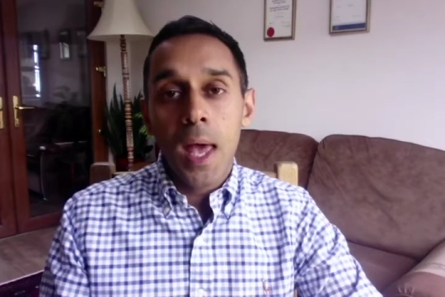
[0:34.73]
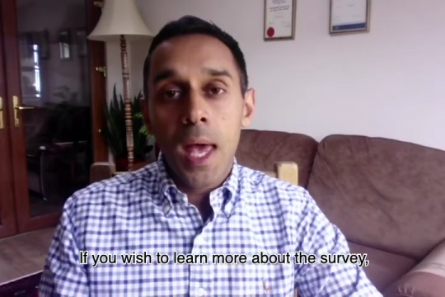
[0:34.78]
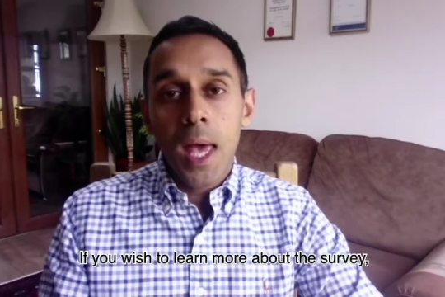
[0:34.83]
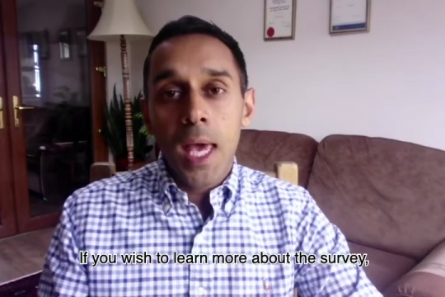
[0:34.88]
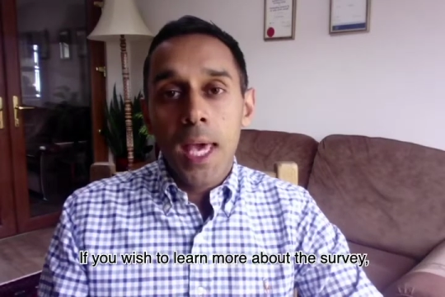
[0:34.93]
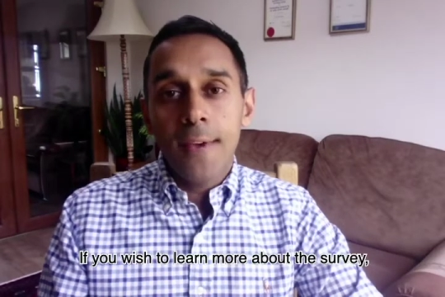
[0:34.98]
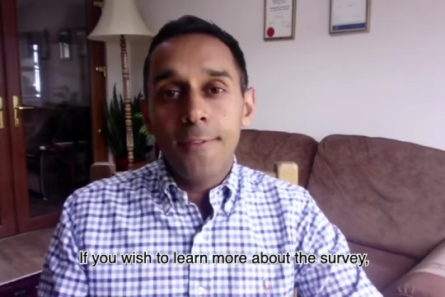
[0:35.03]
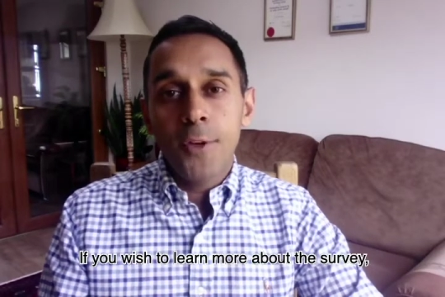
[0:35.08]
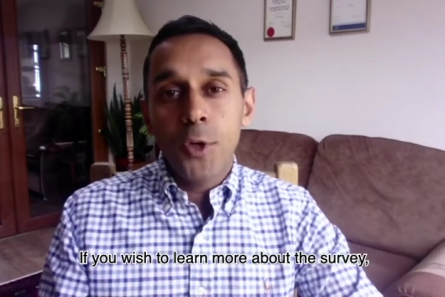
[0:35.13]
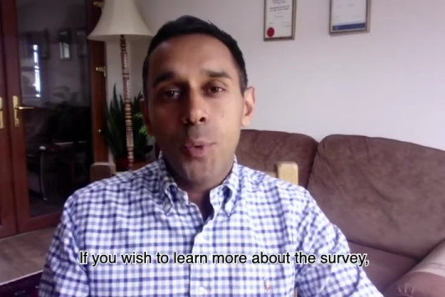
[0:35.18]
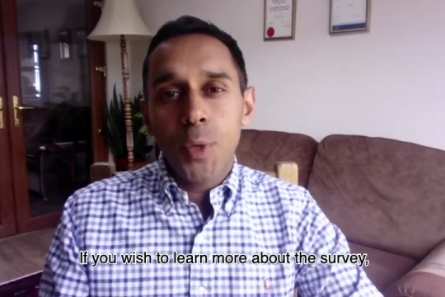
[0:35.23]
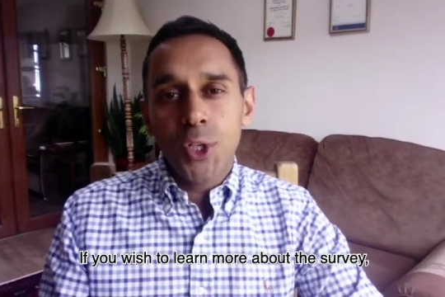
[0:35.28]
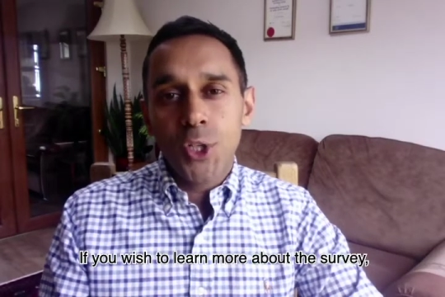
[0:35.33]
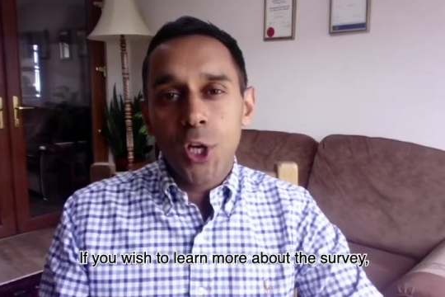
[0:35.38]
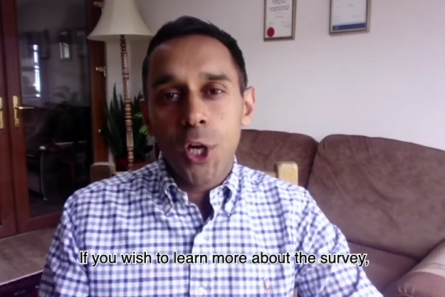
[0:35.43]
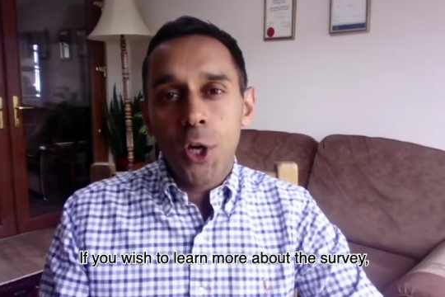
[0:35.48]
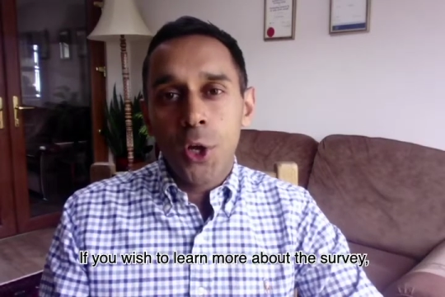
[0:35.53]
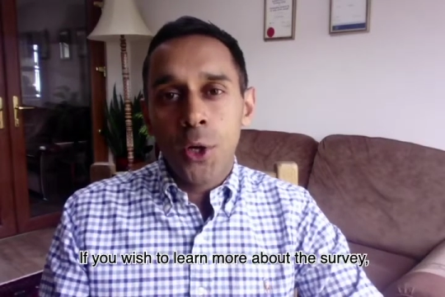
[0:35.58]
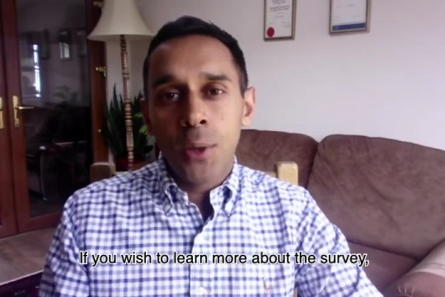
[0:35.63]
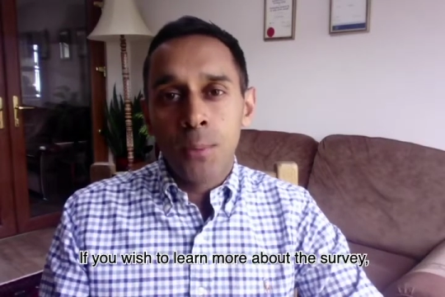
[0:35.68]
If you wish to
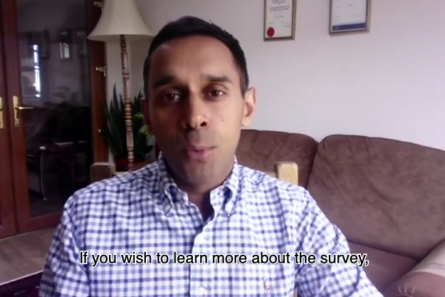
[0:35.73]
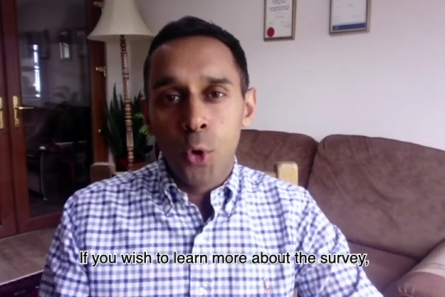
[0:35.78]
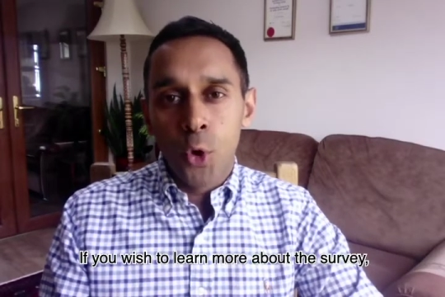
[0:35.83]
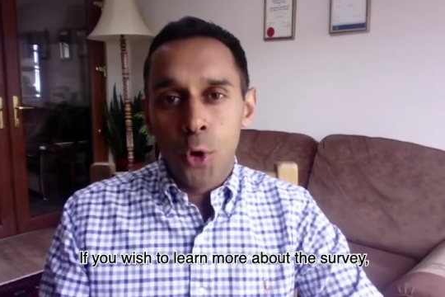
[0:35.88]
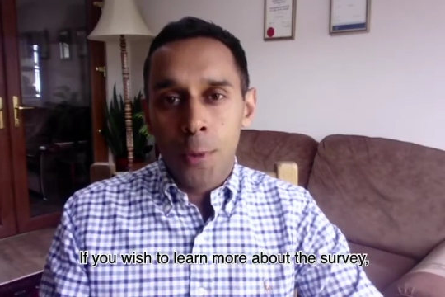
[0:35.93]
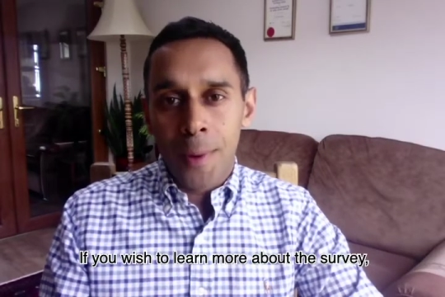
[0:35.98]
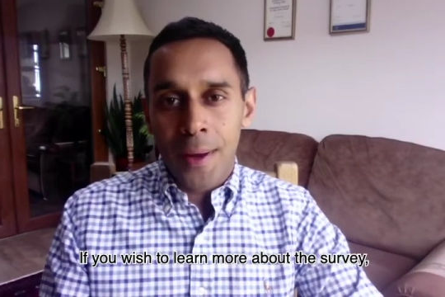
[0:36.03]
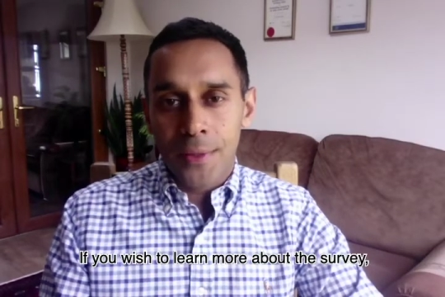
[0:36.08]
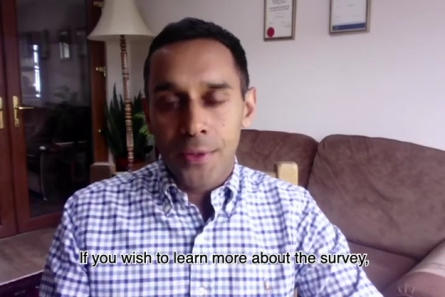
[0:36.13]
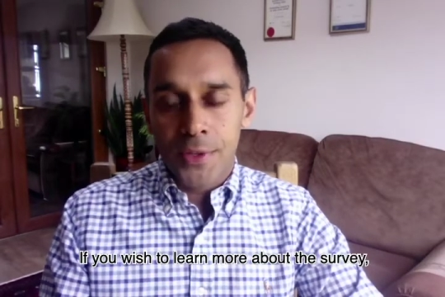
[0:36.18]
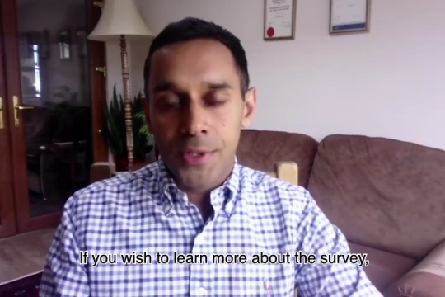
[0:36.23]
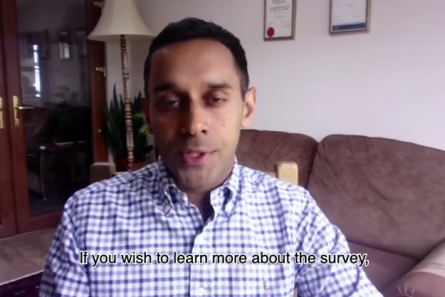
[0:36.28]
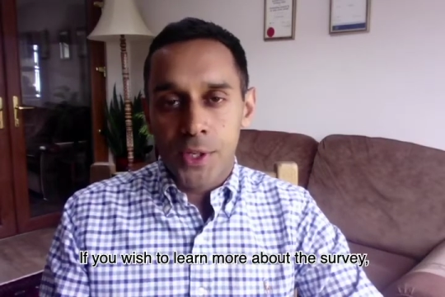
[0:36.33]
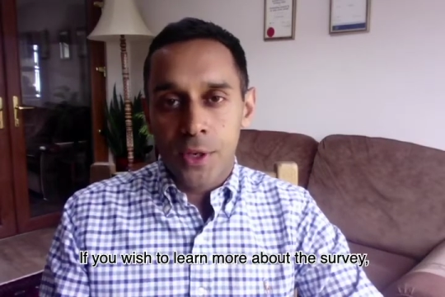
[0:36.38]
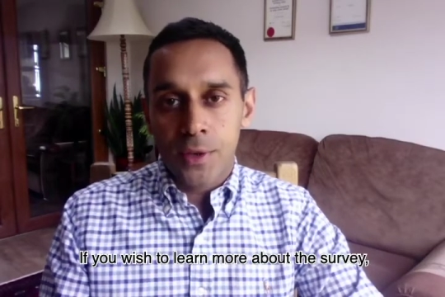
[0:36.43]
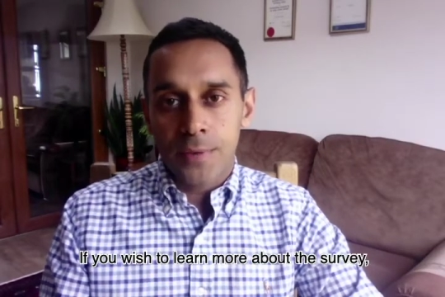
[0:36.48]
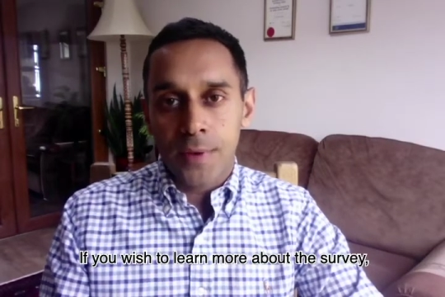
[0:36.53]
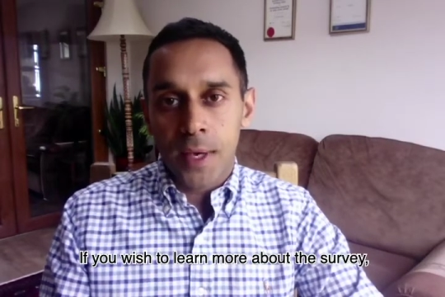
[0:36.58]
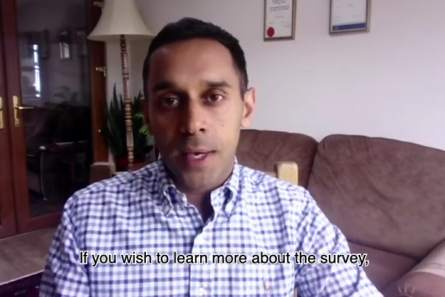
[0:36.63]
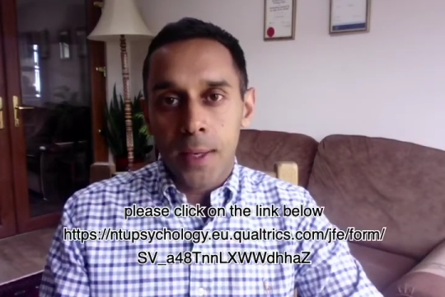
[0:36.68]
learn more about the
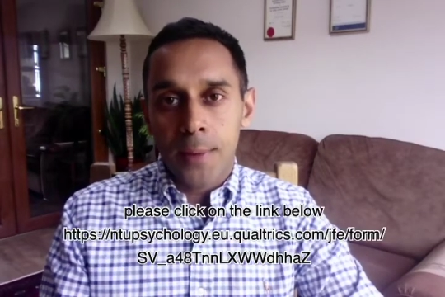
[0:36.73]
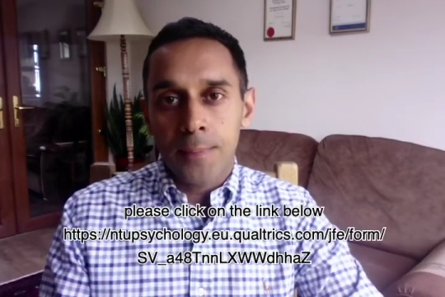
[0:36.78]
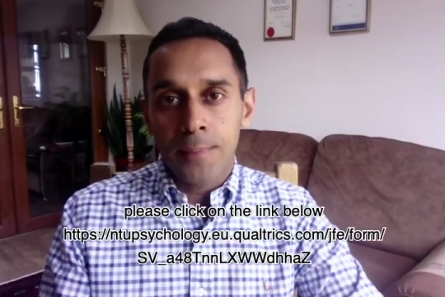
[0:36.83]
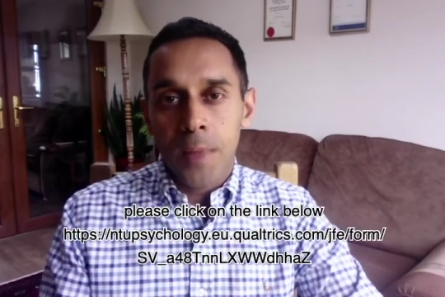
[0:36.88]
survey,